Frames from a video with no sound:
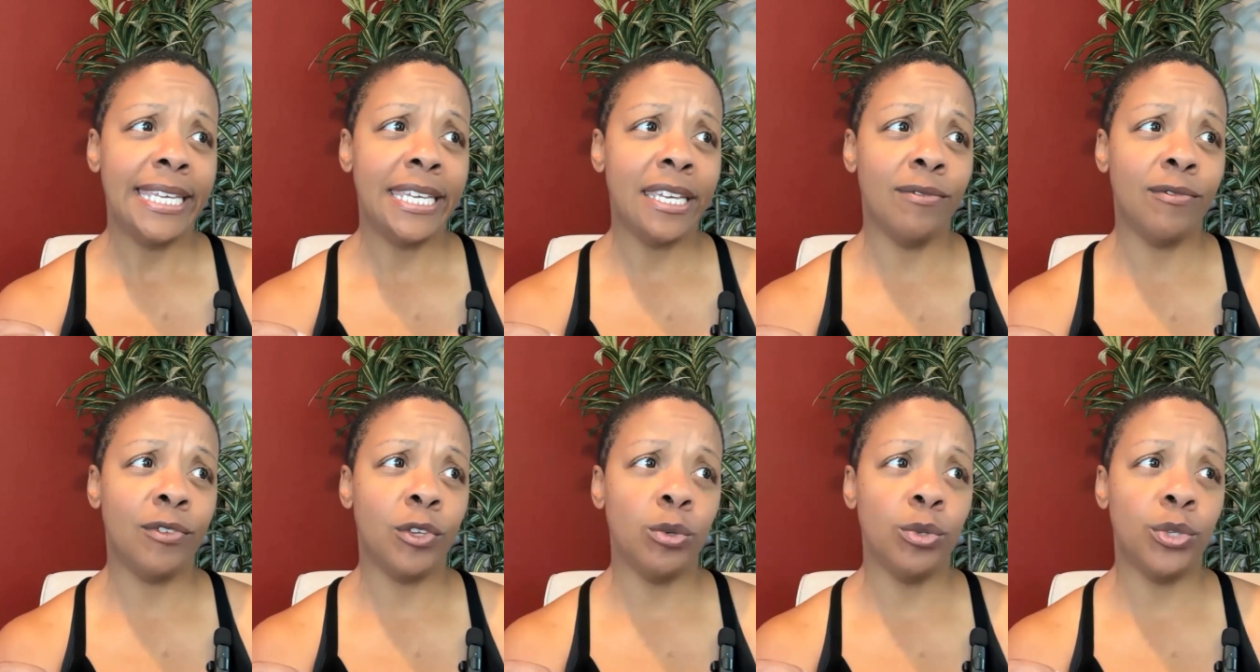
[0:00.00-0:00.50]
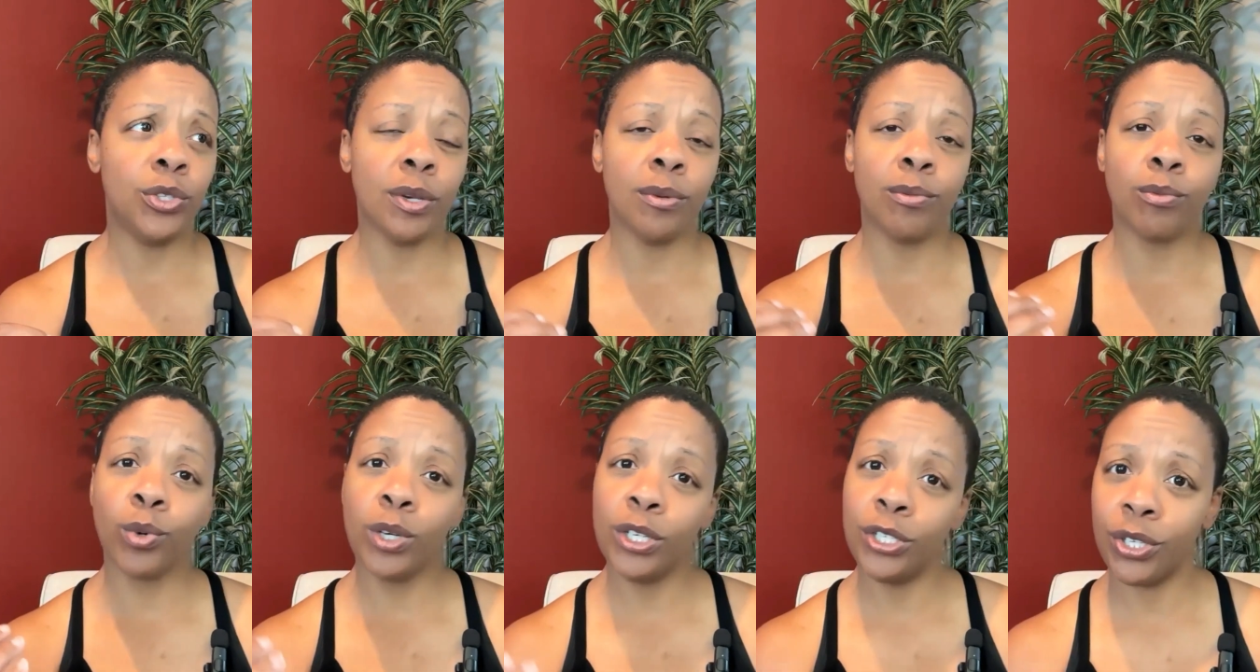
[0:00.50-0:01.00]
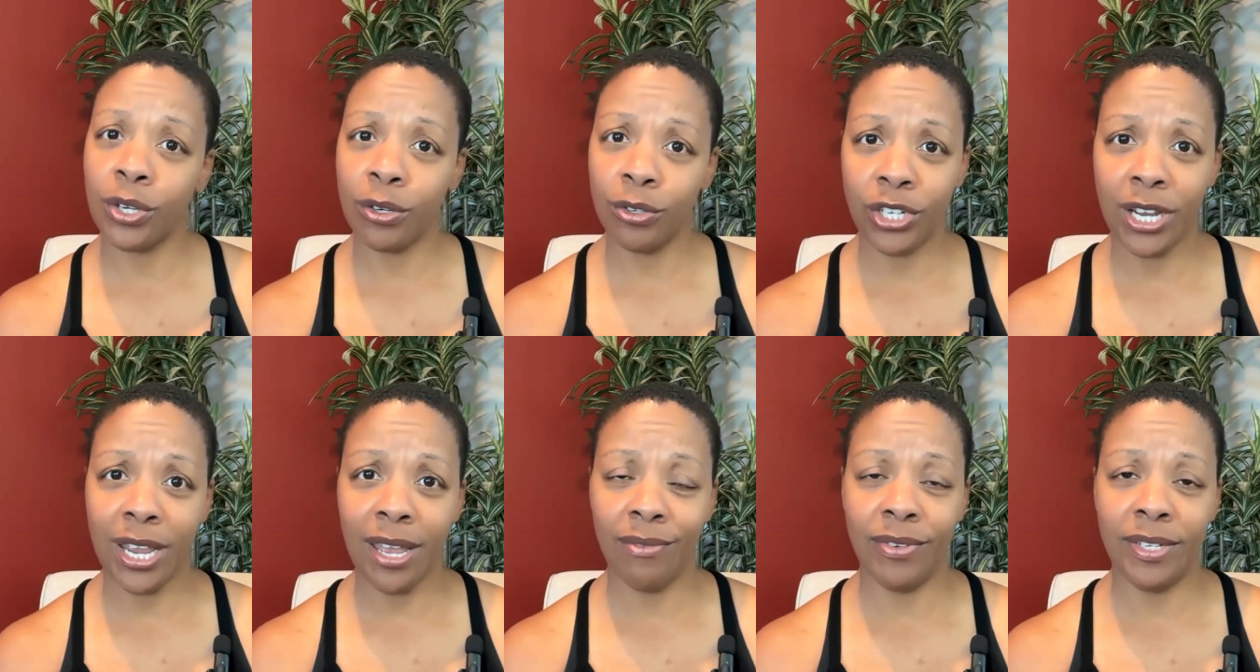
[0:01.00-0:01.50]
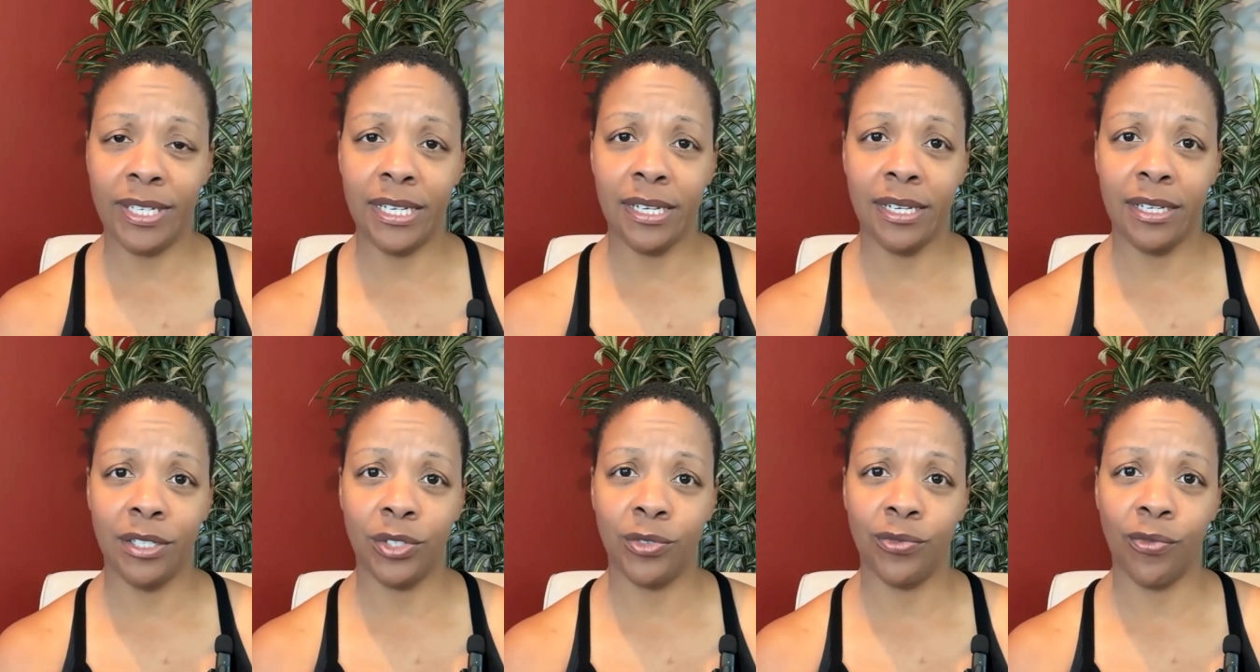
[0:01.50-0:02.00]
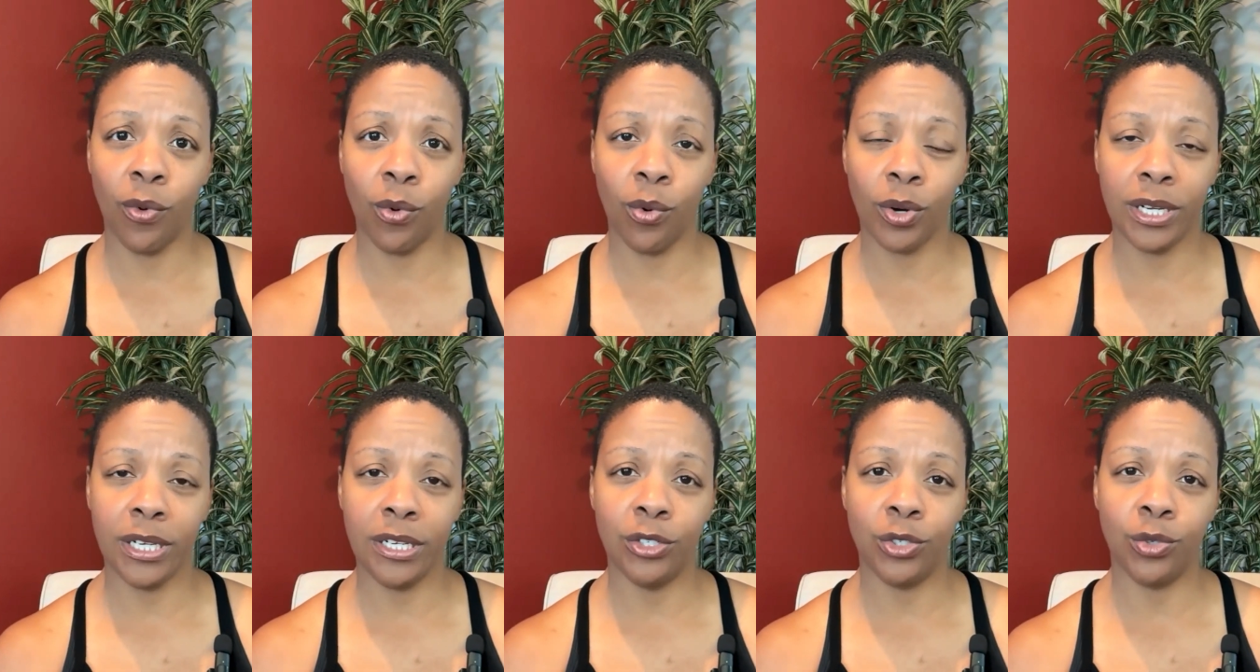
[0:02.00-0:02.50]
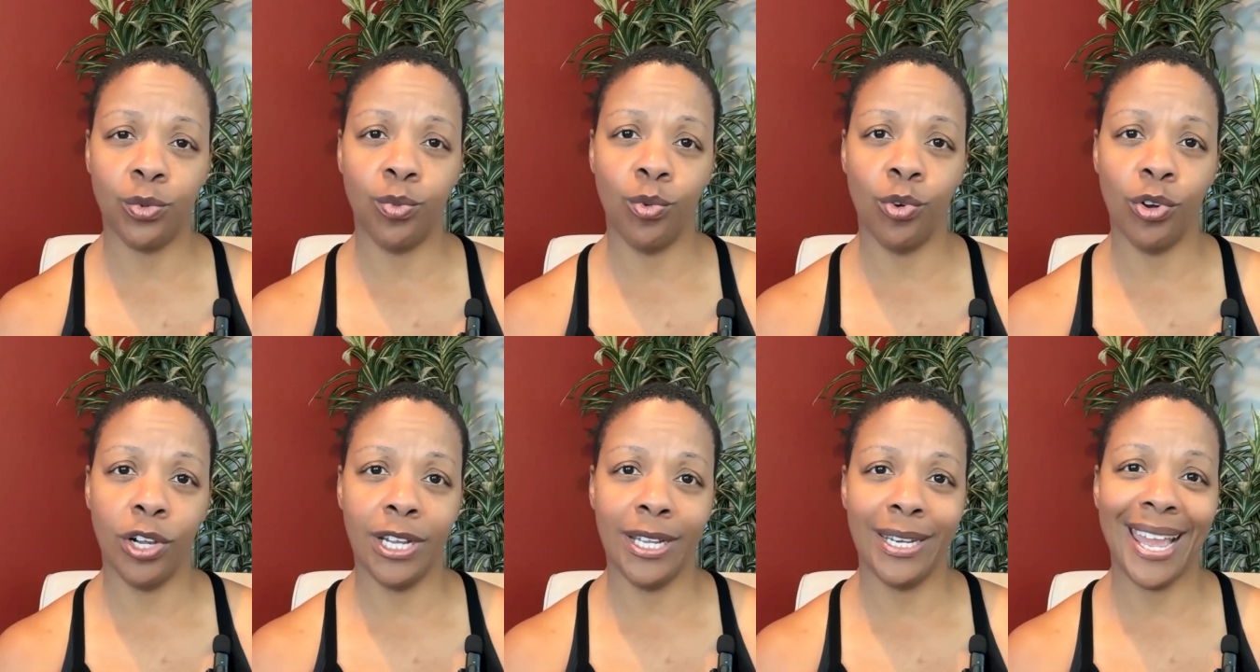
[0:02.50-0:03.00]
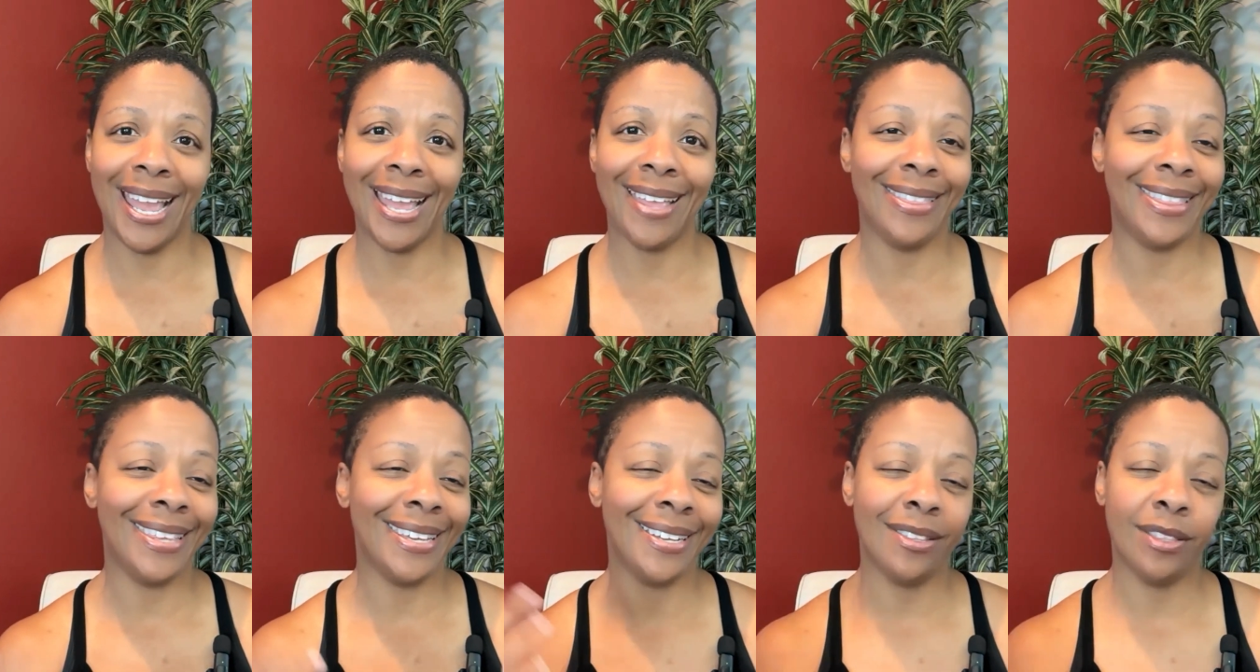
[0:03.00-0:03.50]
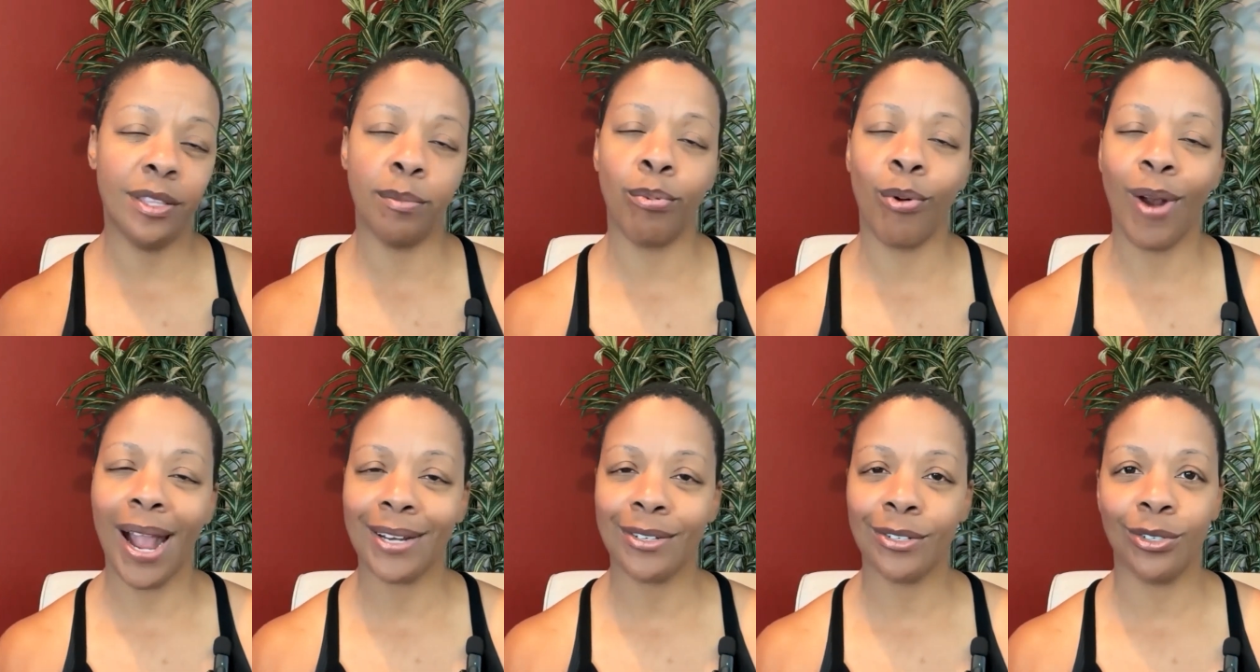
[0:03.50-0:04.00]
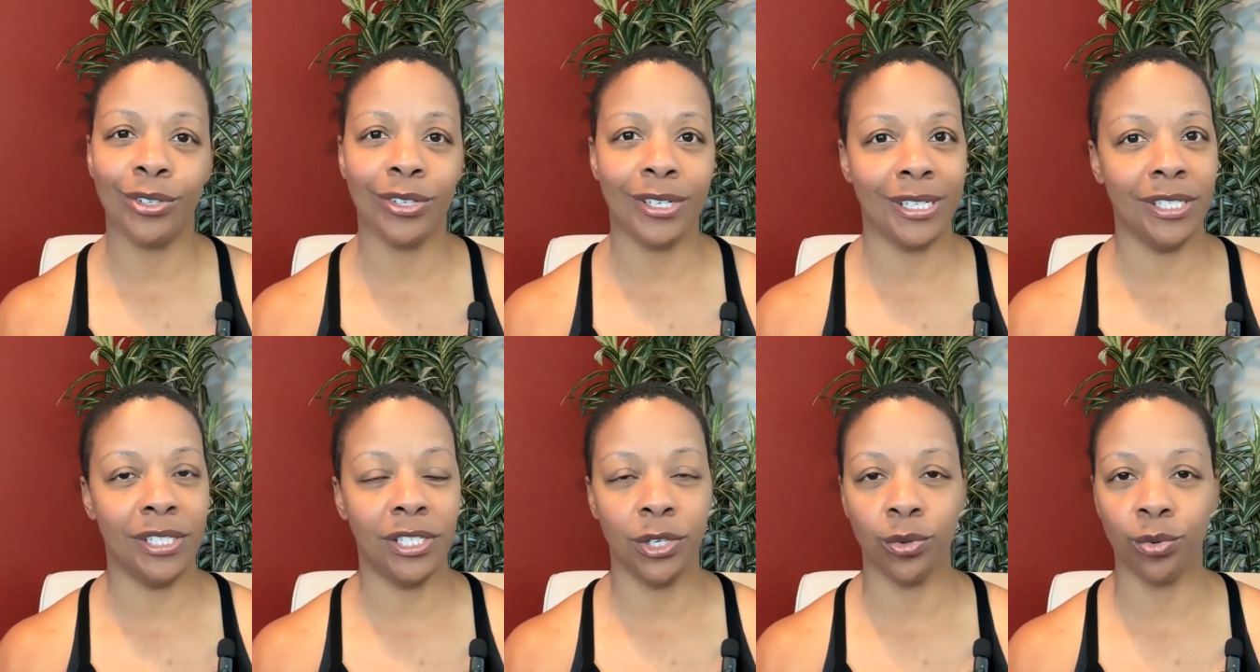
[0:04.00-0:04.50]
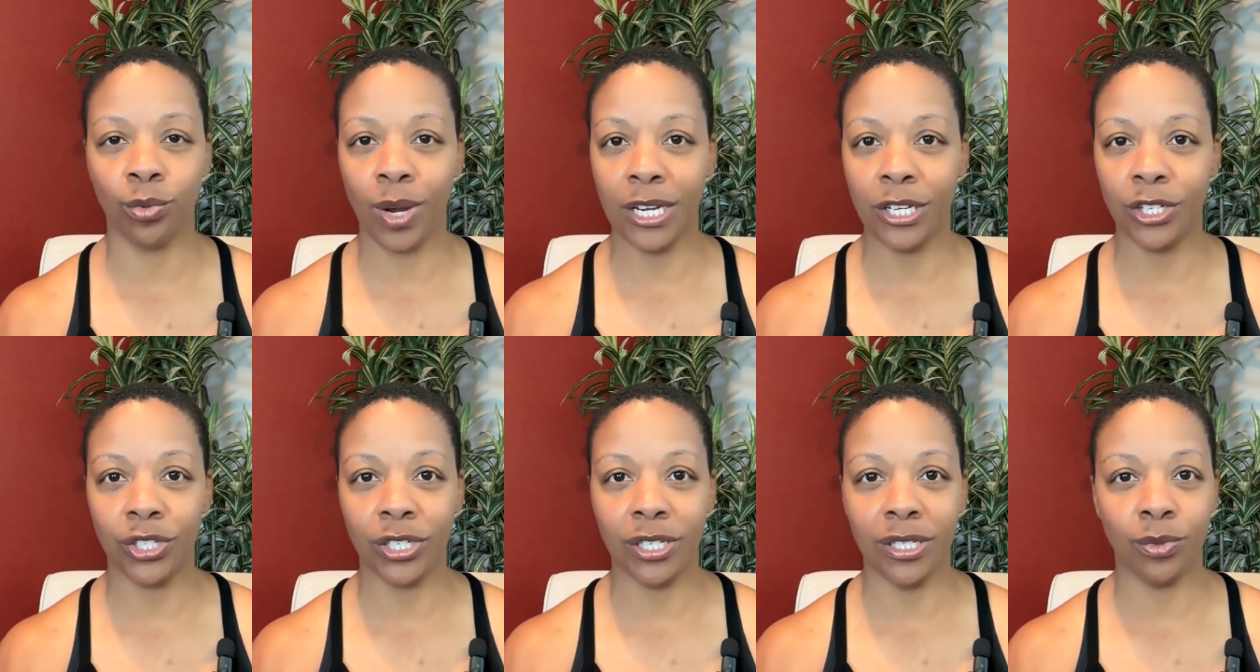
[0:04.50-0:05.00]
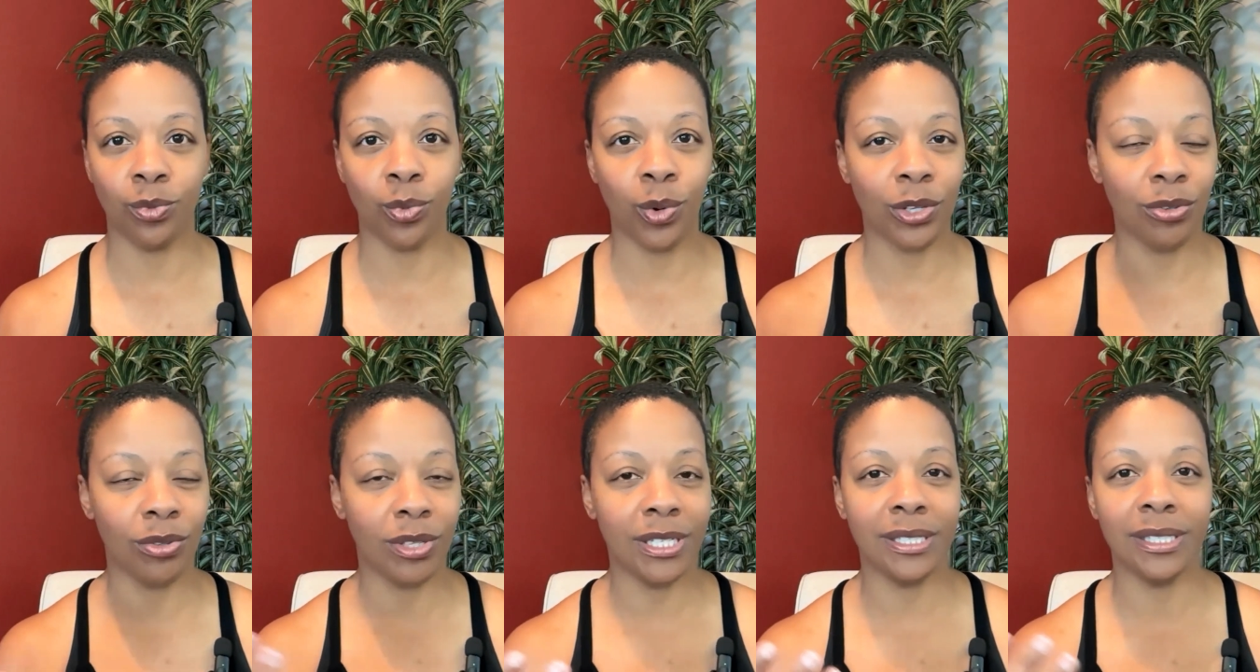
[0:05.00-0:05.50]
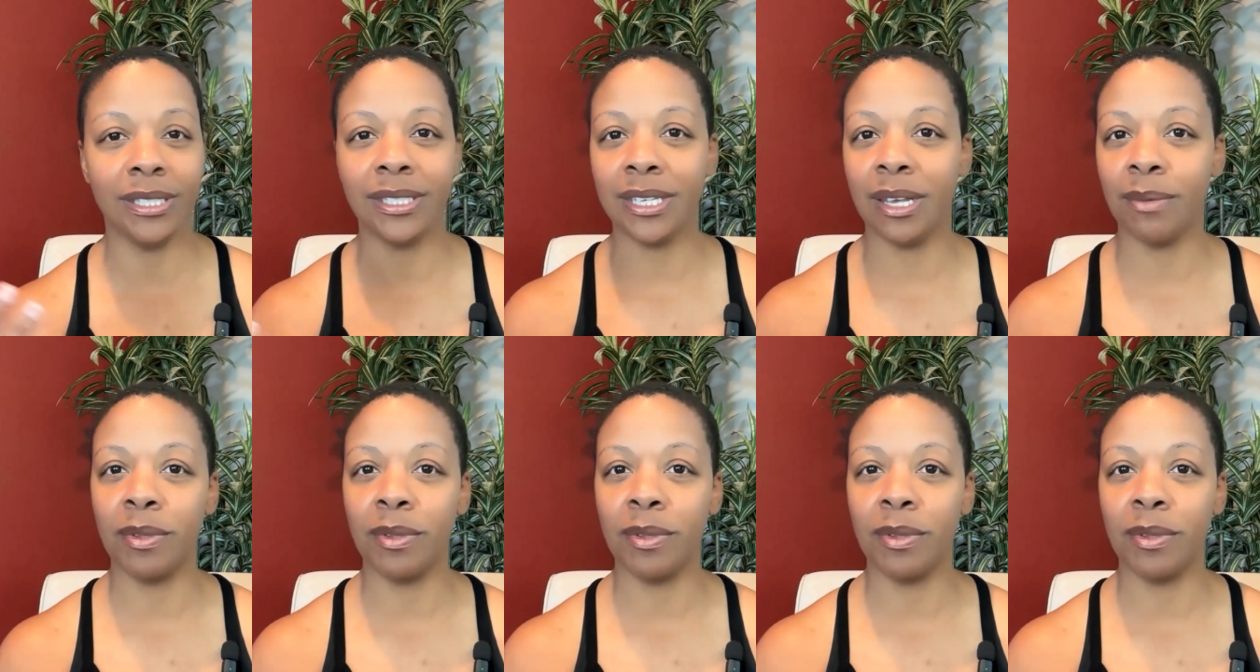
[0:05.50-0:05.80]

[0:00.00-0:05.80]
give you some research evidence for each one, and then the practical considerations, whether this is